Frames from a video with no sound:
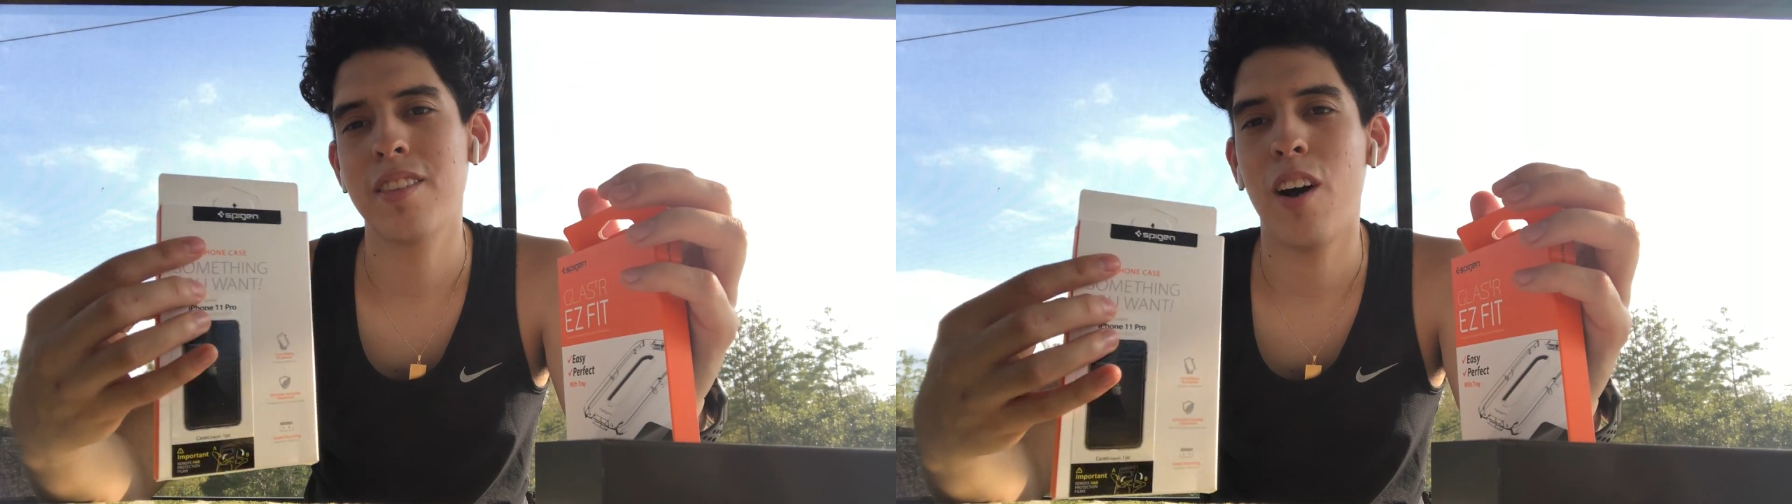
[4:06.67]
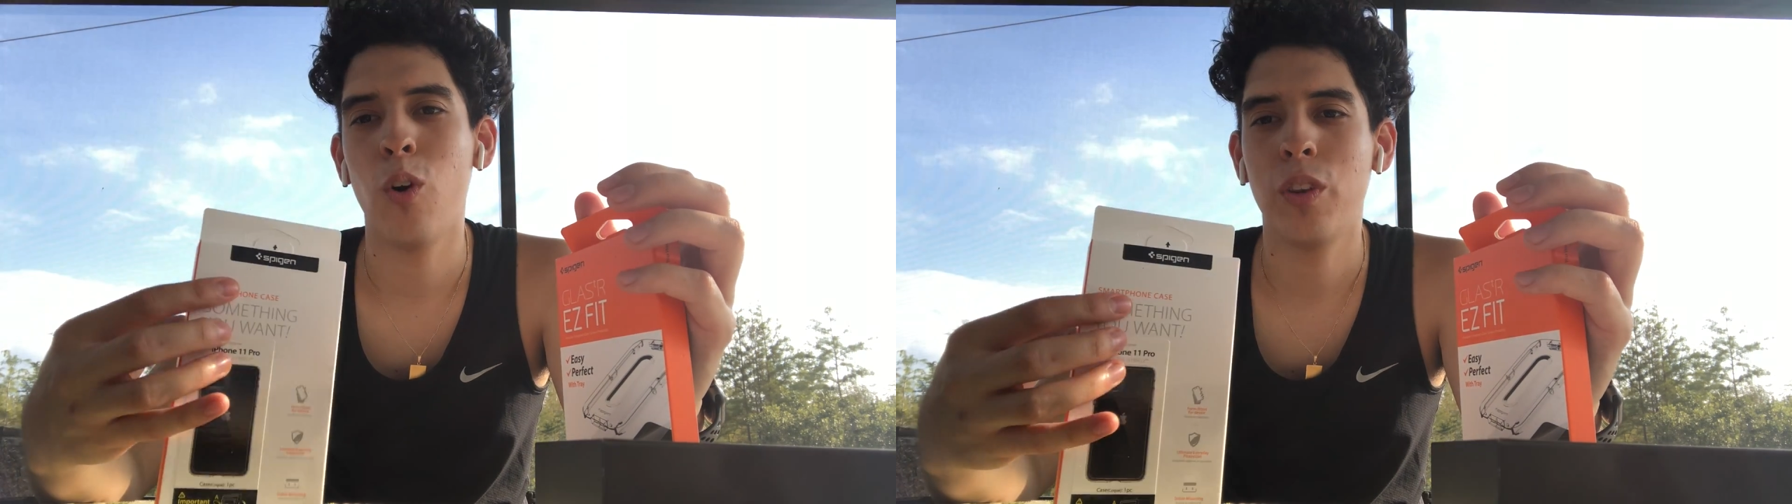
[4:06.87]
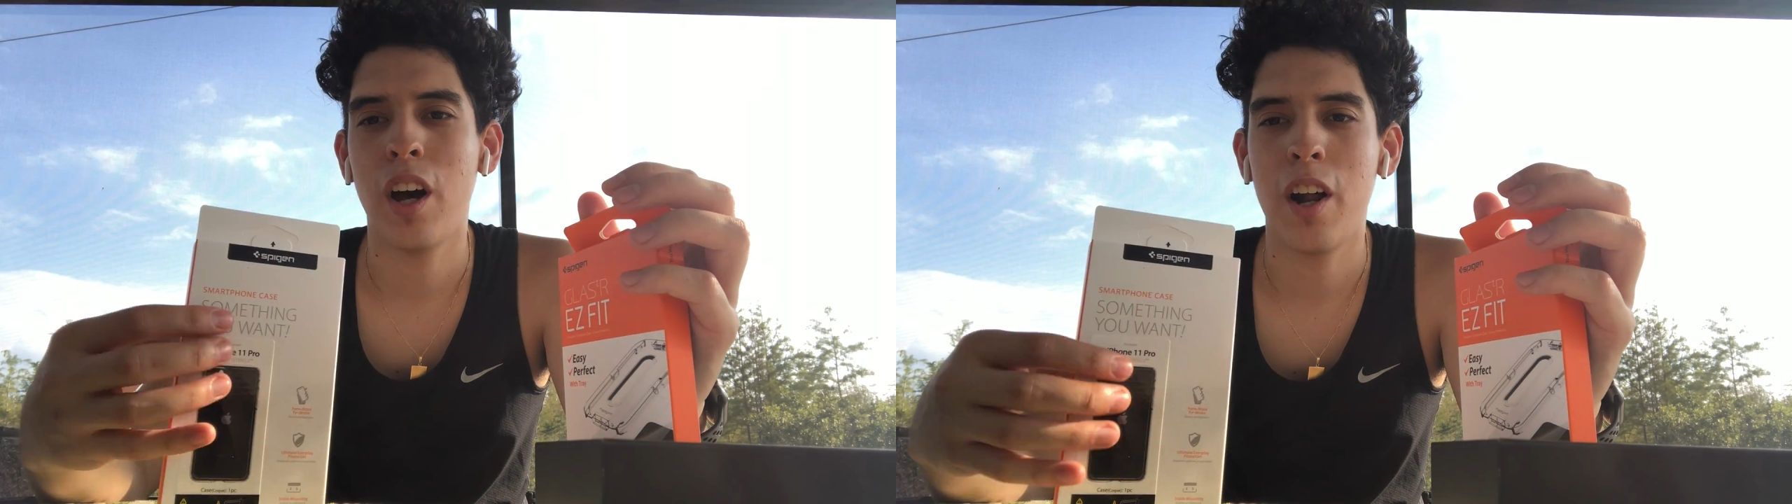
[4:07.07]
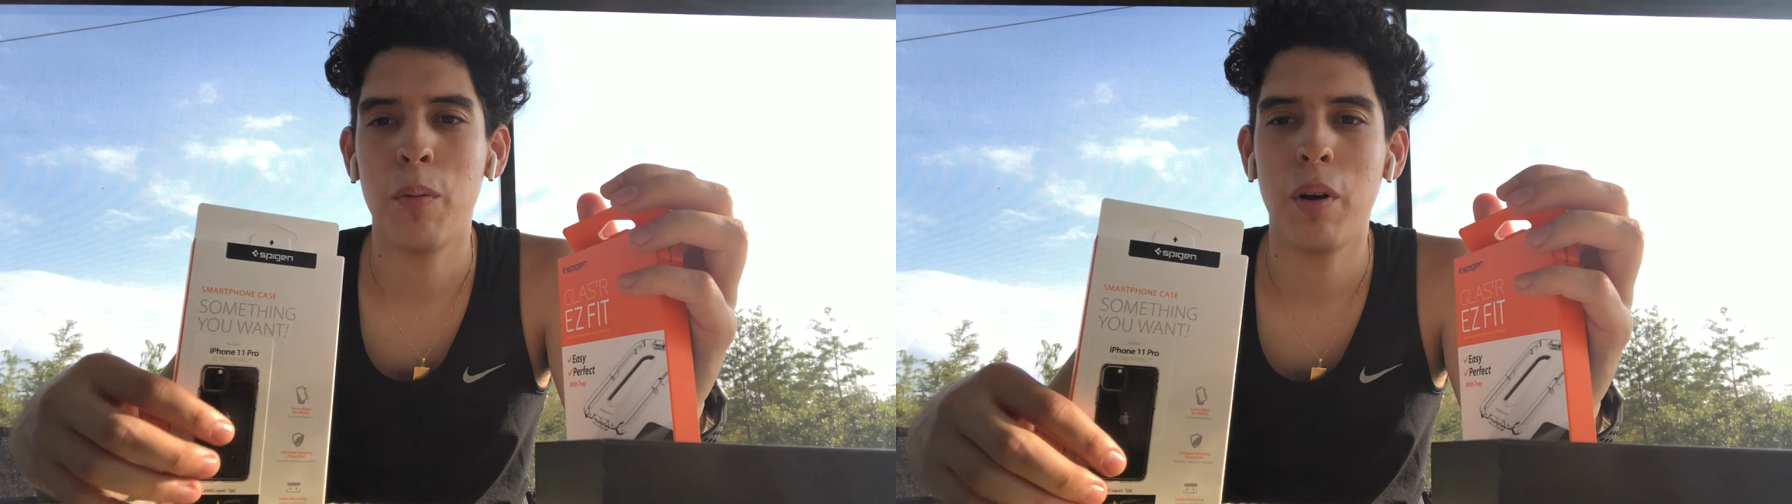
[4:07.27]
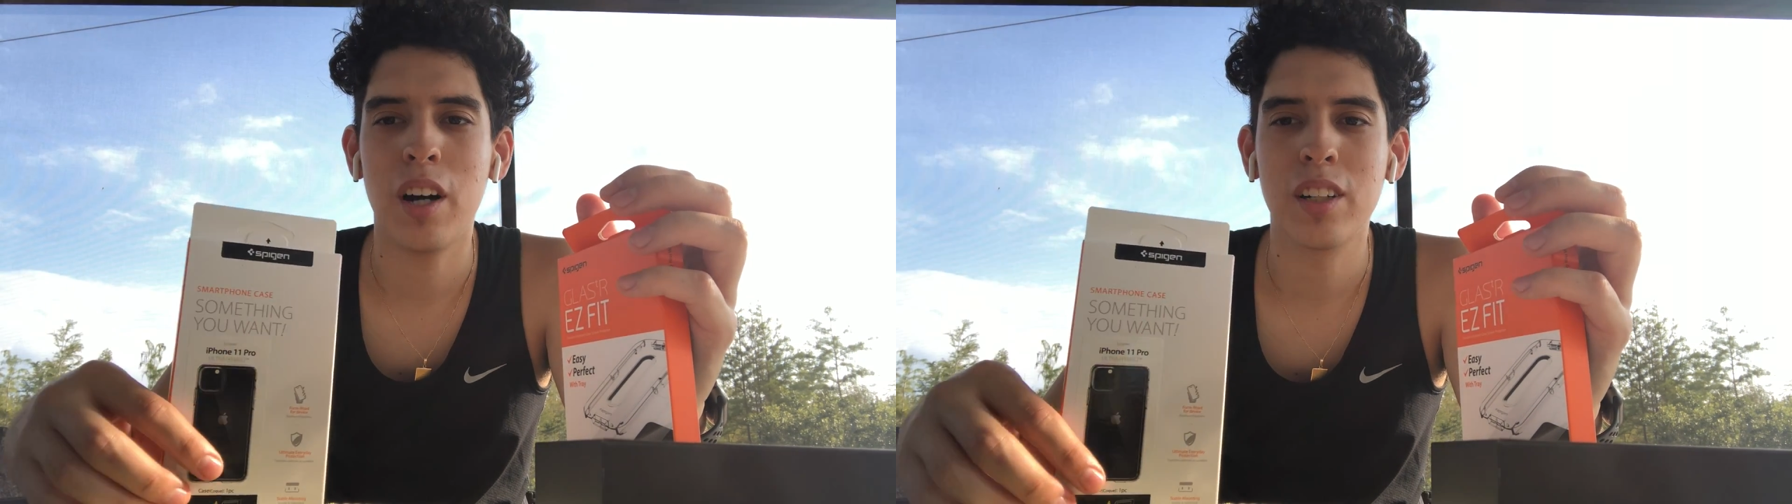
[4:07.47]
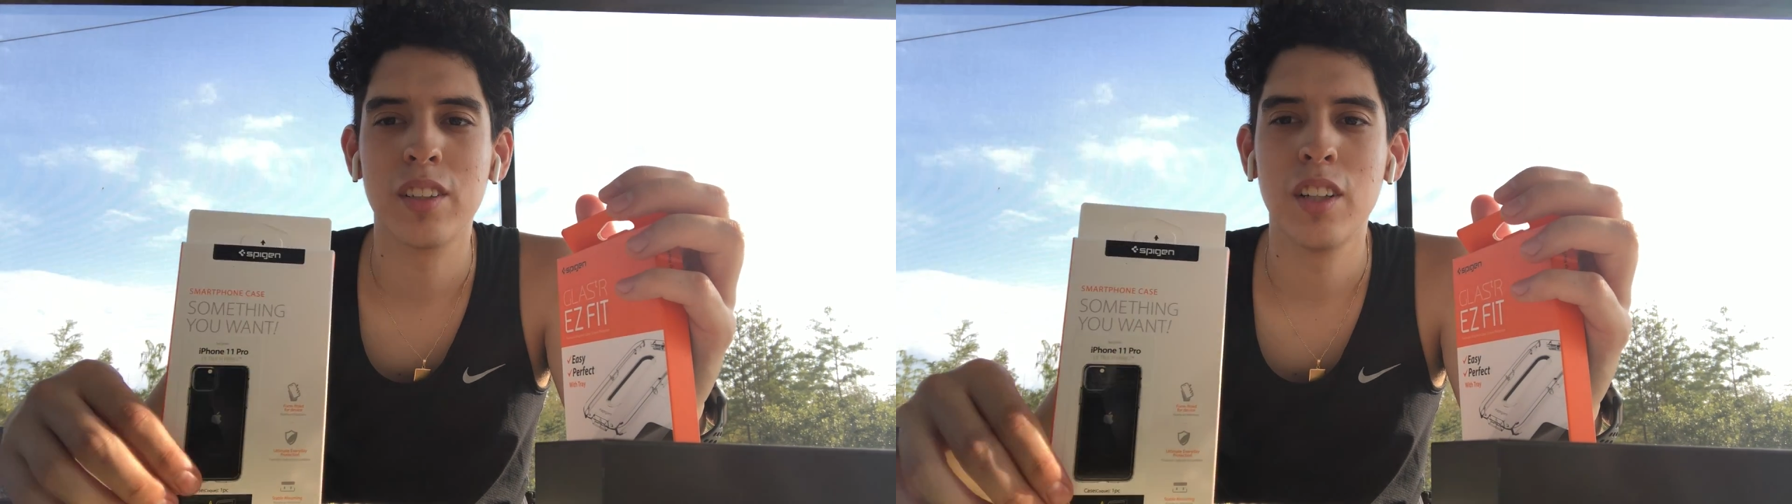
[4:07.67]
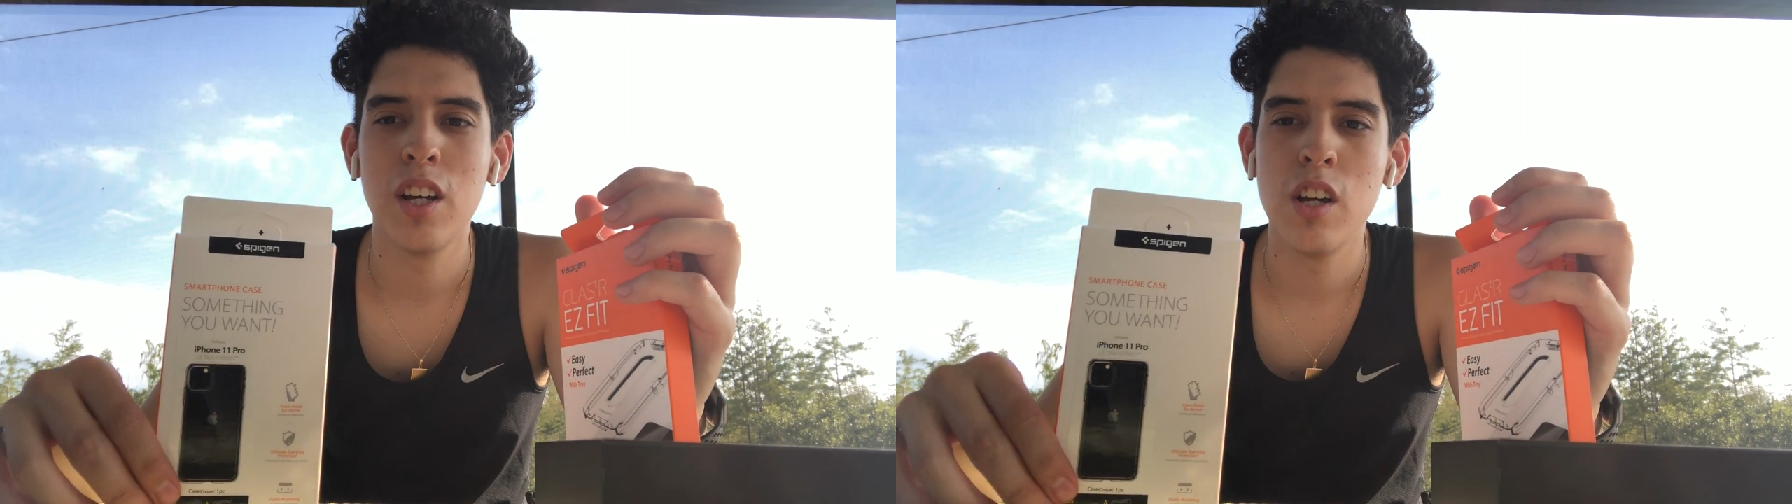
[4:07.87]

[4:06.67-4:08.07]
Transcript: the old OtterBox.